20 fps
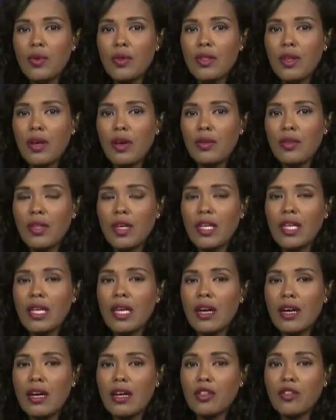without
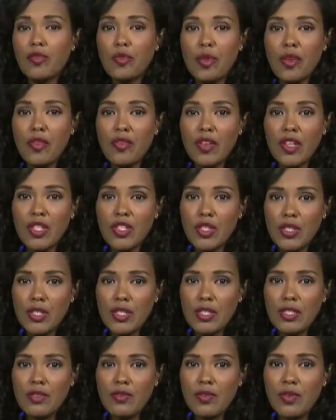any kind of
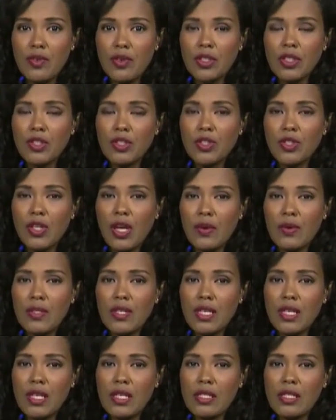privileges for the
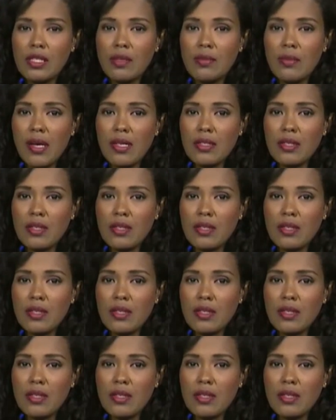2019